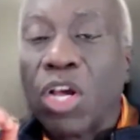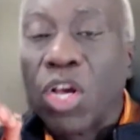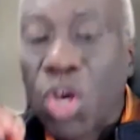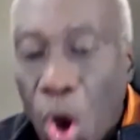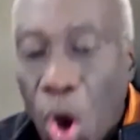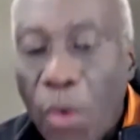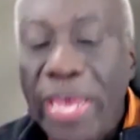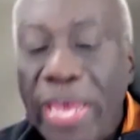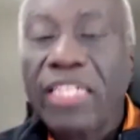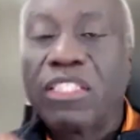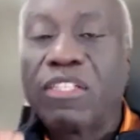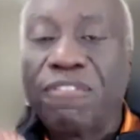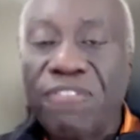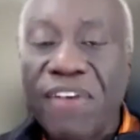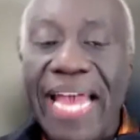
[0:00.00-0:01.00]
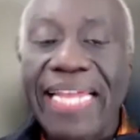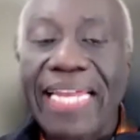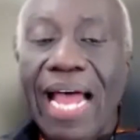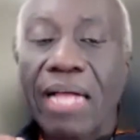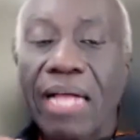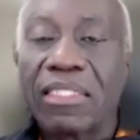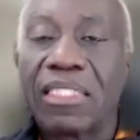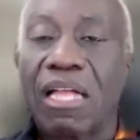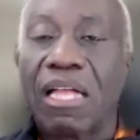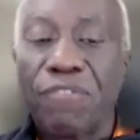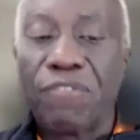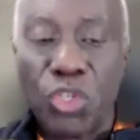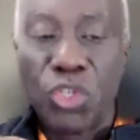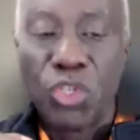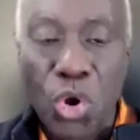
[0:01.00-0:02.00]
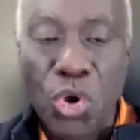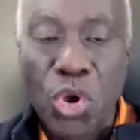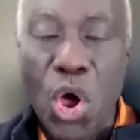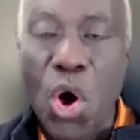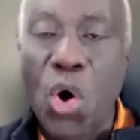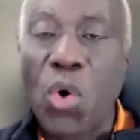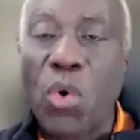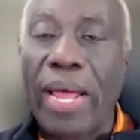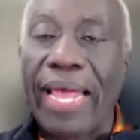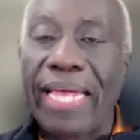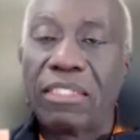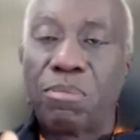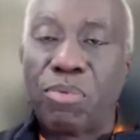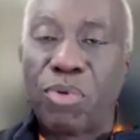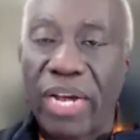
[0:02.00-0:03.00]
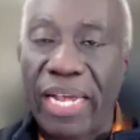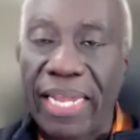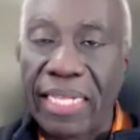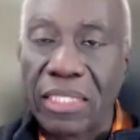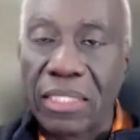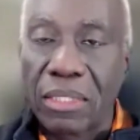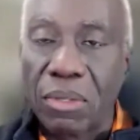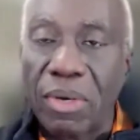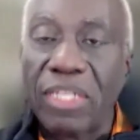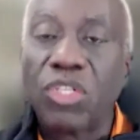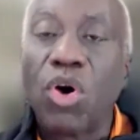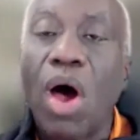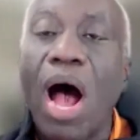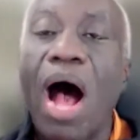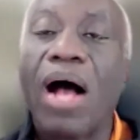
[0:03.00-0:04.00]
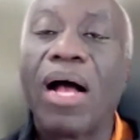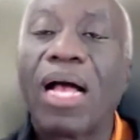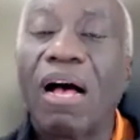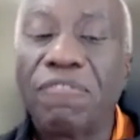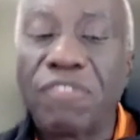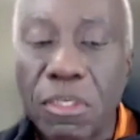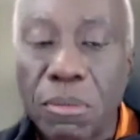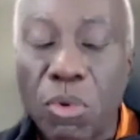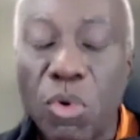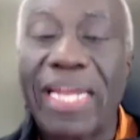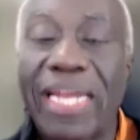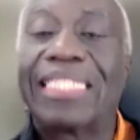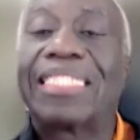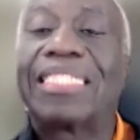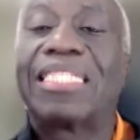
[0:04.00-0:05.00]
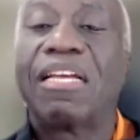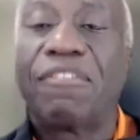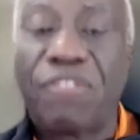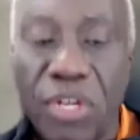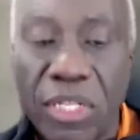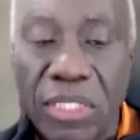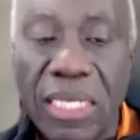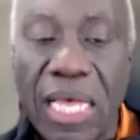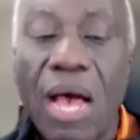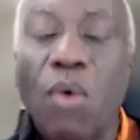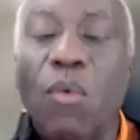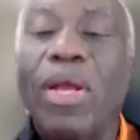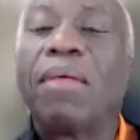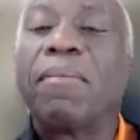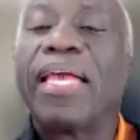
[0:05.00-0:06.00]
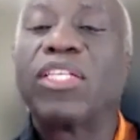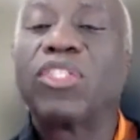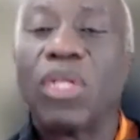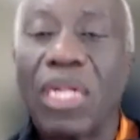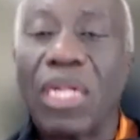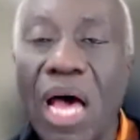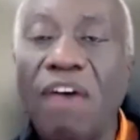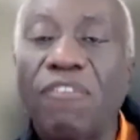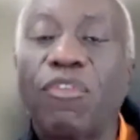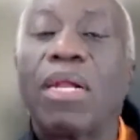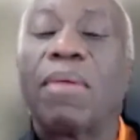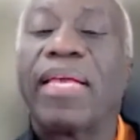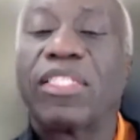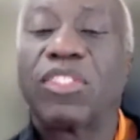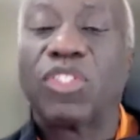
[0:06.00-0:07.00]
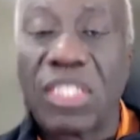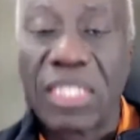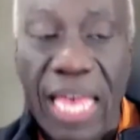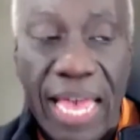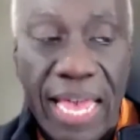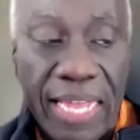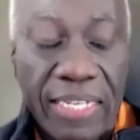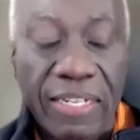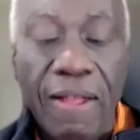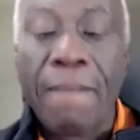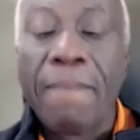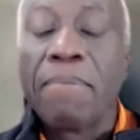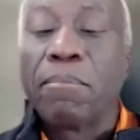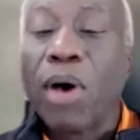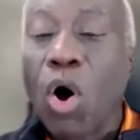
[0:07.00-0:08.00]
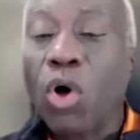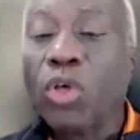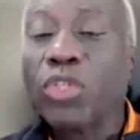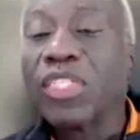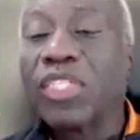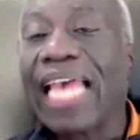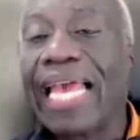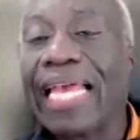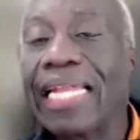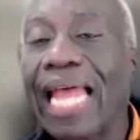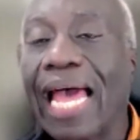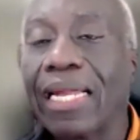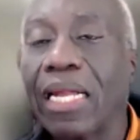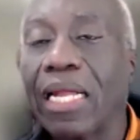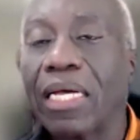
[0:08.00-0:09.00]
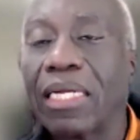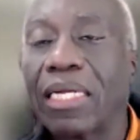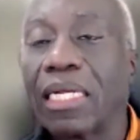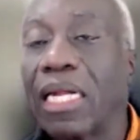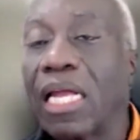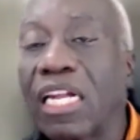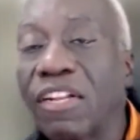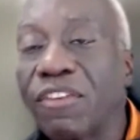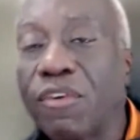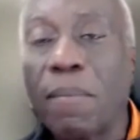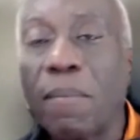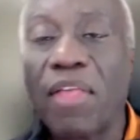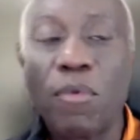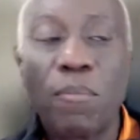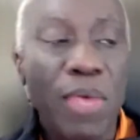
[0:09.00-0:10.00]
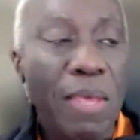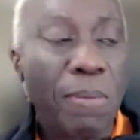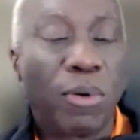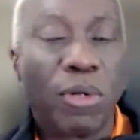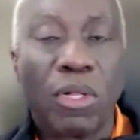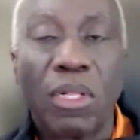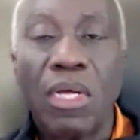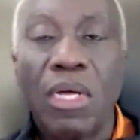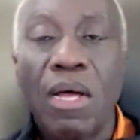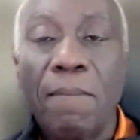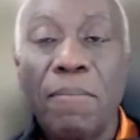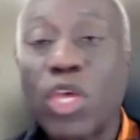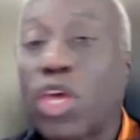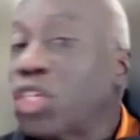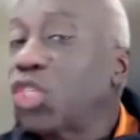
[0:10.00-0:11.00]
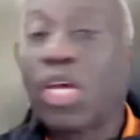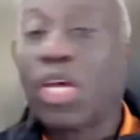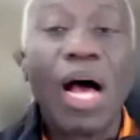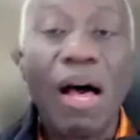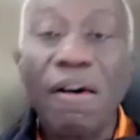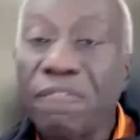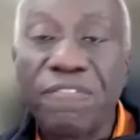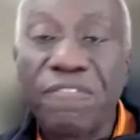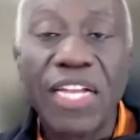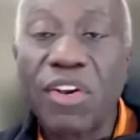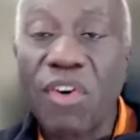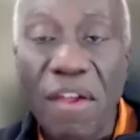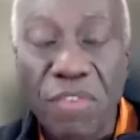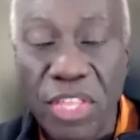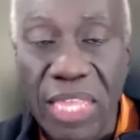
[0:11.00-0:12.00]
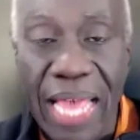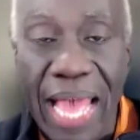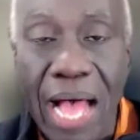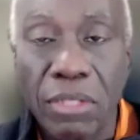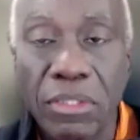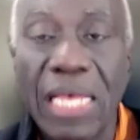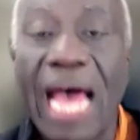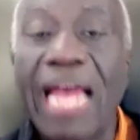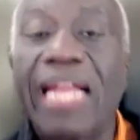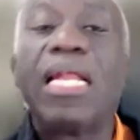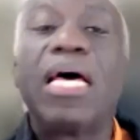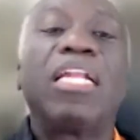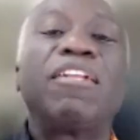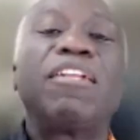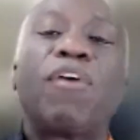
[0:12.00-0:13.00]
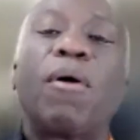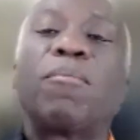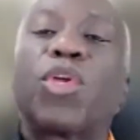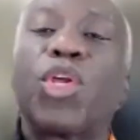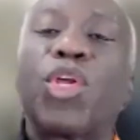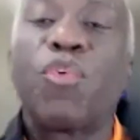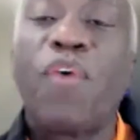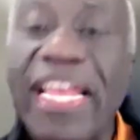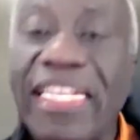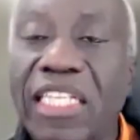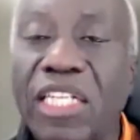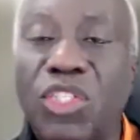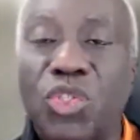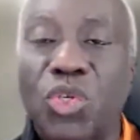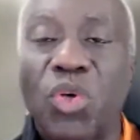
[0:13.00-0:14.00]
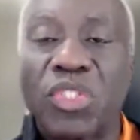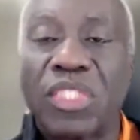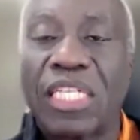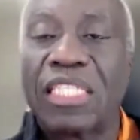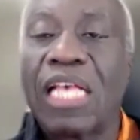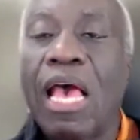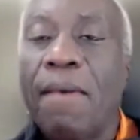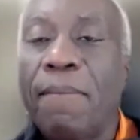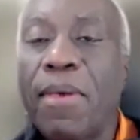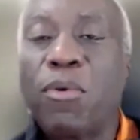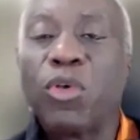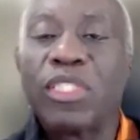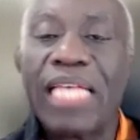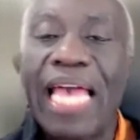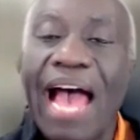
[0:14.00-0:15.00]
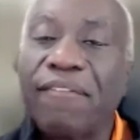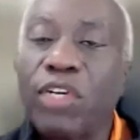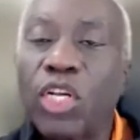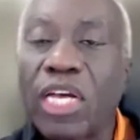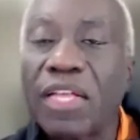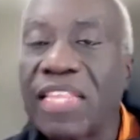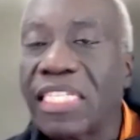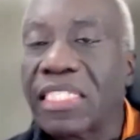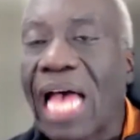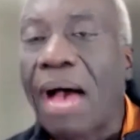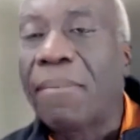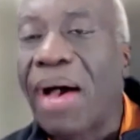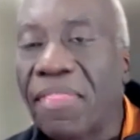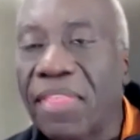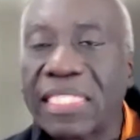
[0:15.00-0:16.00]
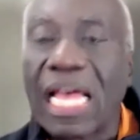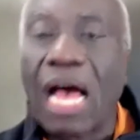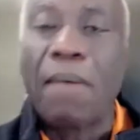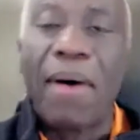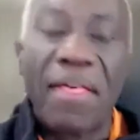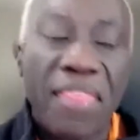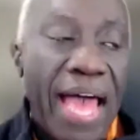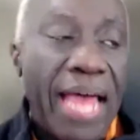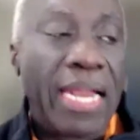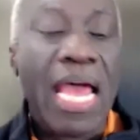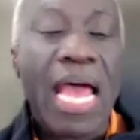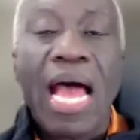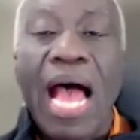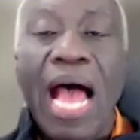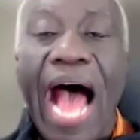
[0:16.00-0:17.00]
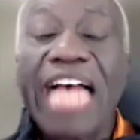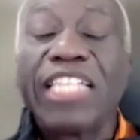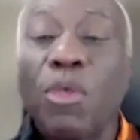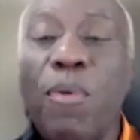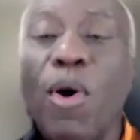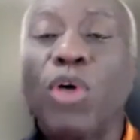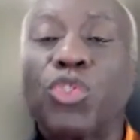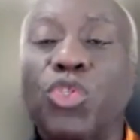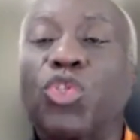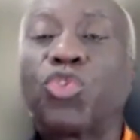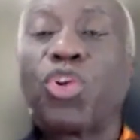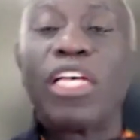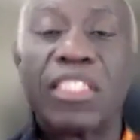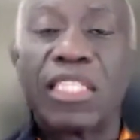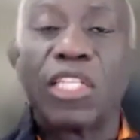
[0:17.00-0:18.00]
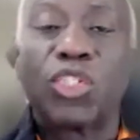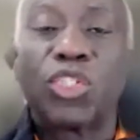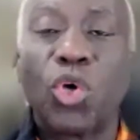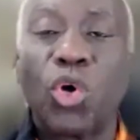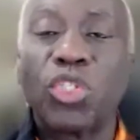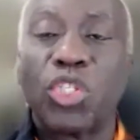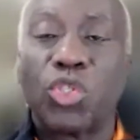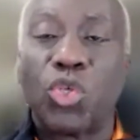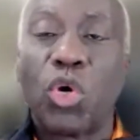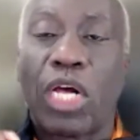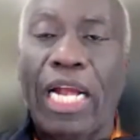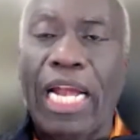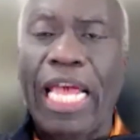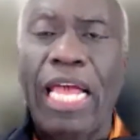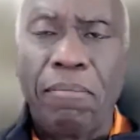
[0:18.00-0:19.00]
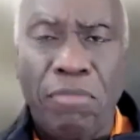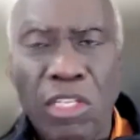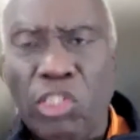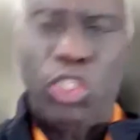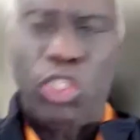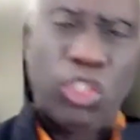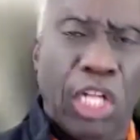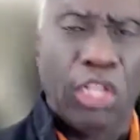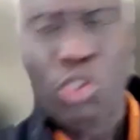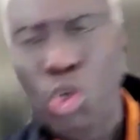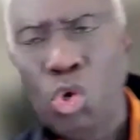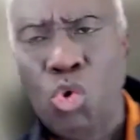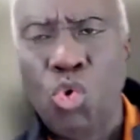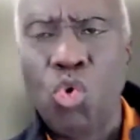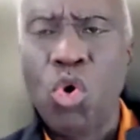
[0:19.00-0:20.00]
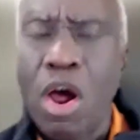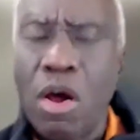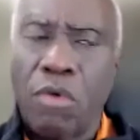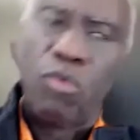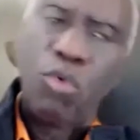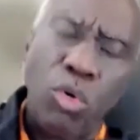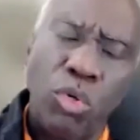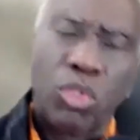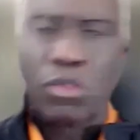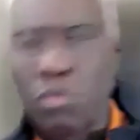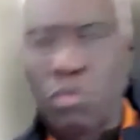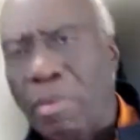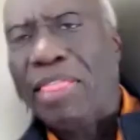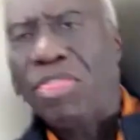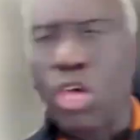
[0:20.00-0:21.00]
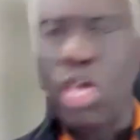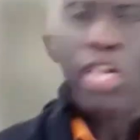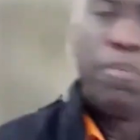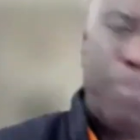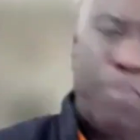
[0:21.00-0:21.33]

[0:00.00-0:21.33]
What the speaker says: going to find out stuff you don't know is brilliant. When you're uncomfortable and it's different, when it makes you laugh, when it makes you scared. But also secondhand learning from other people, because you can't figure everything out, and learning from curated sources. People will say, have a look at this, how about this, how about that? As opposed to trusted sources who claim this is the new root method